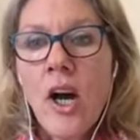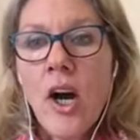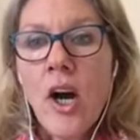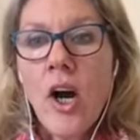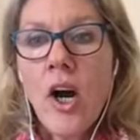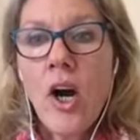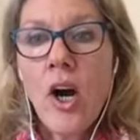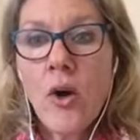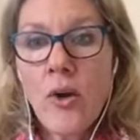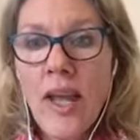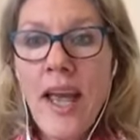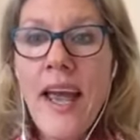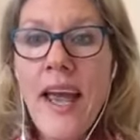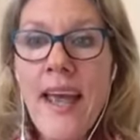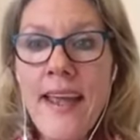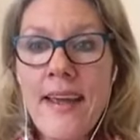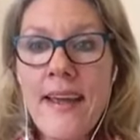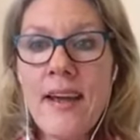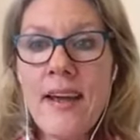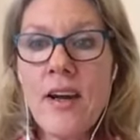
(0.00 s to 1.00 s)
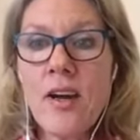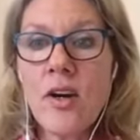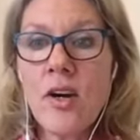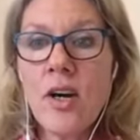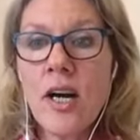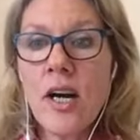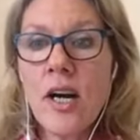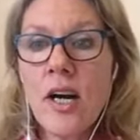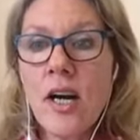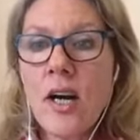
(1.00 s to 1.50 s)
Okay,
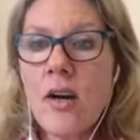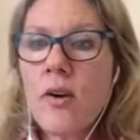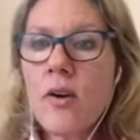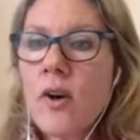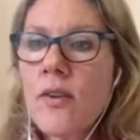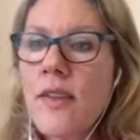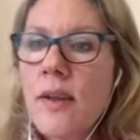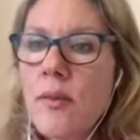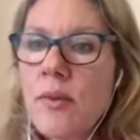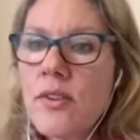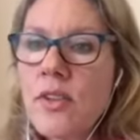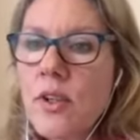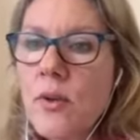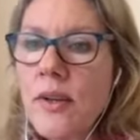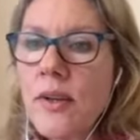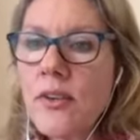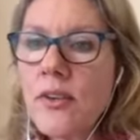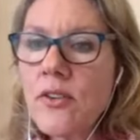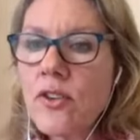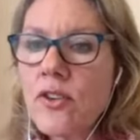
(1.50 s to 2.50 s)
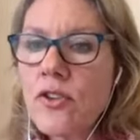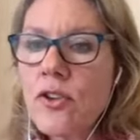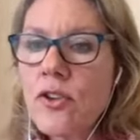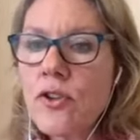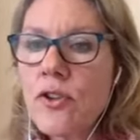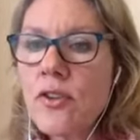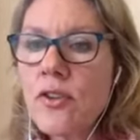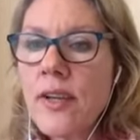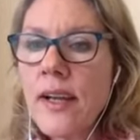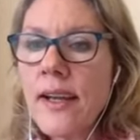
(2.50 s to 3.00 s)
there was a question. Should
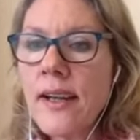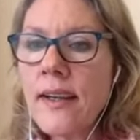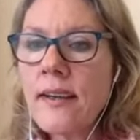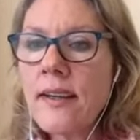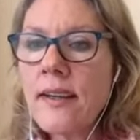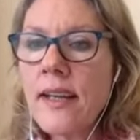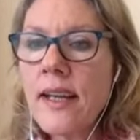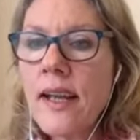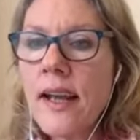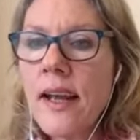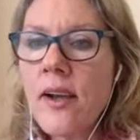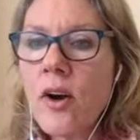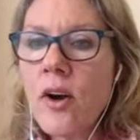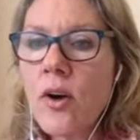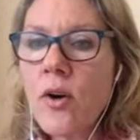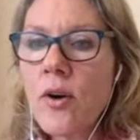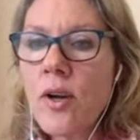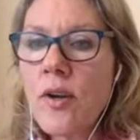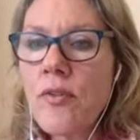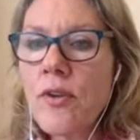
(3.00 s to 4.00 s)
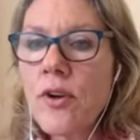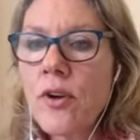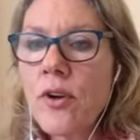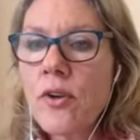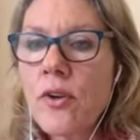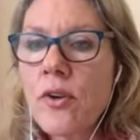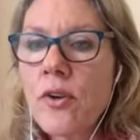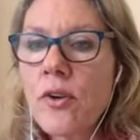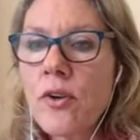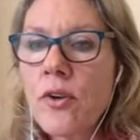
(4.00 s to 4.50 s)
you take DAO if
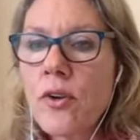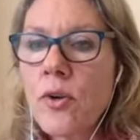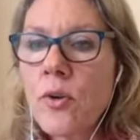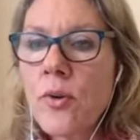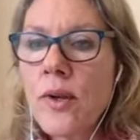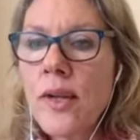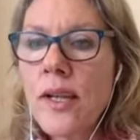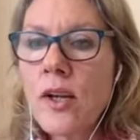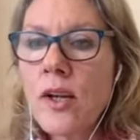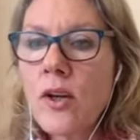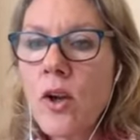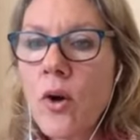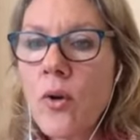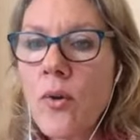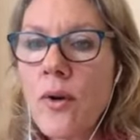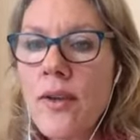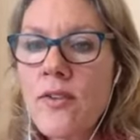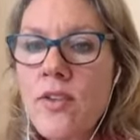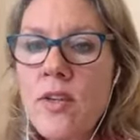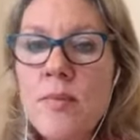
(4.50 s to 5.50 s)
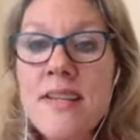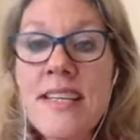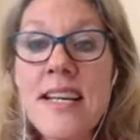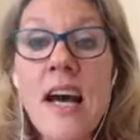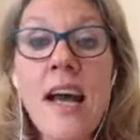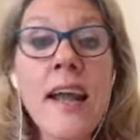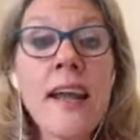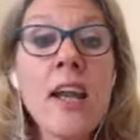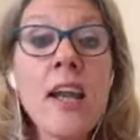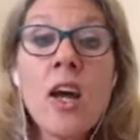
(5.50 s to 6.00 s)
you're doing low histamine
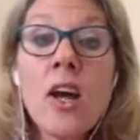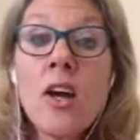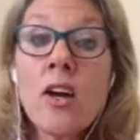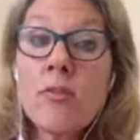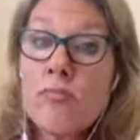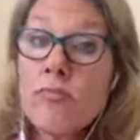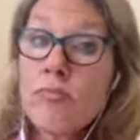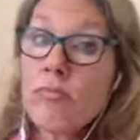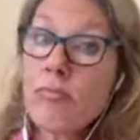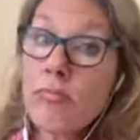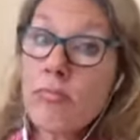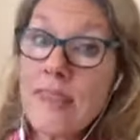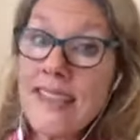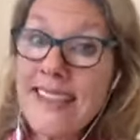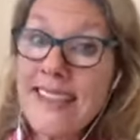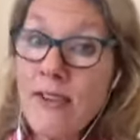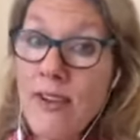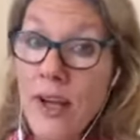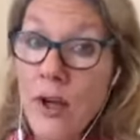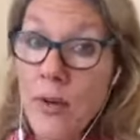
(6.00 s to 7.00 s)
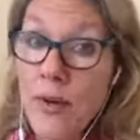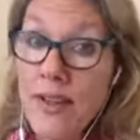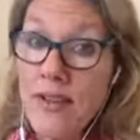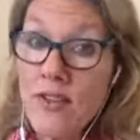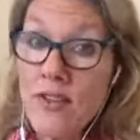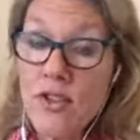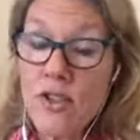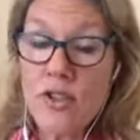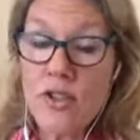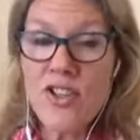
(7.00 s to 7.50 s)
diet? Great
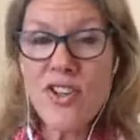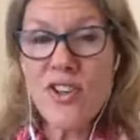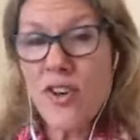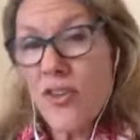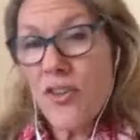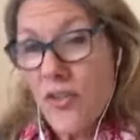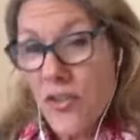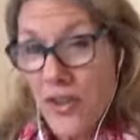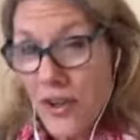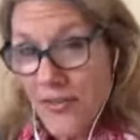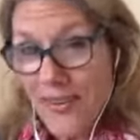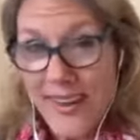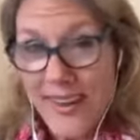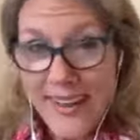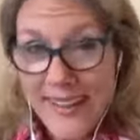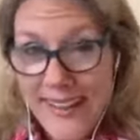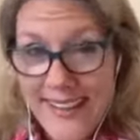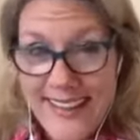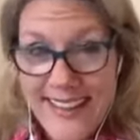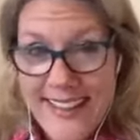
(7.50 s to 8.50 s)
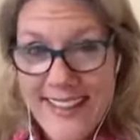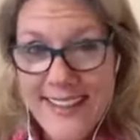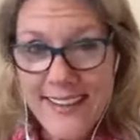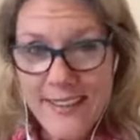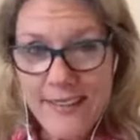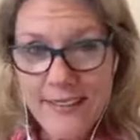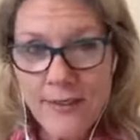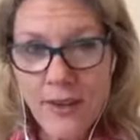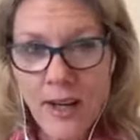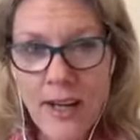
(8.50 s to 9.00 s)
question. You don't theoretically need
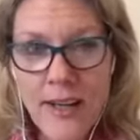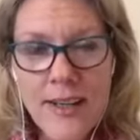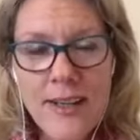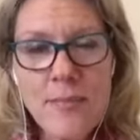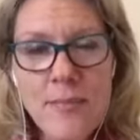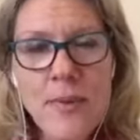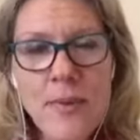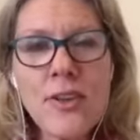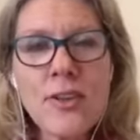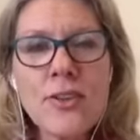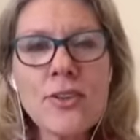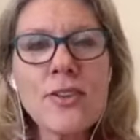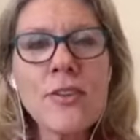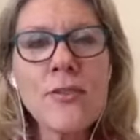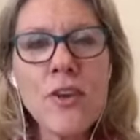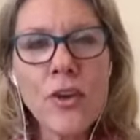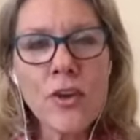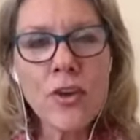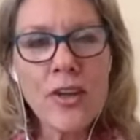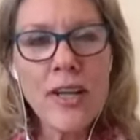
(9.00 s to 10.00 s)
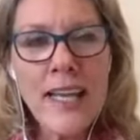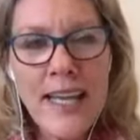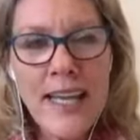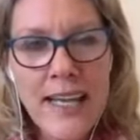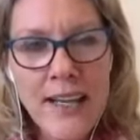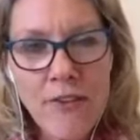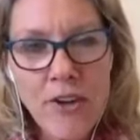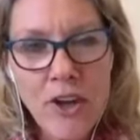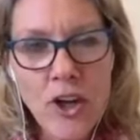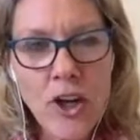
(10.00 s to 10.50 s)
it, right? Because if
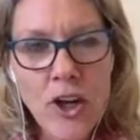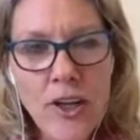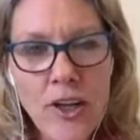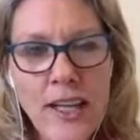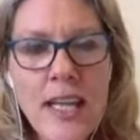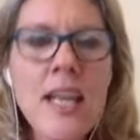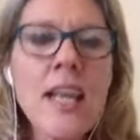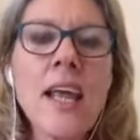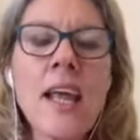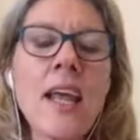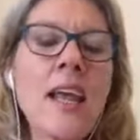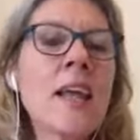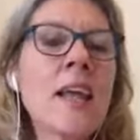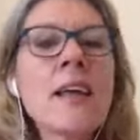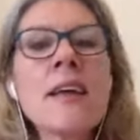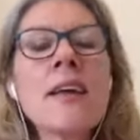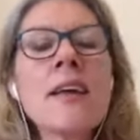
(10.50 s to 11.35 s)
you're not eating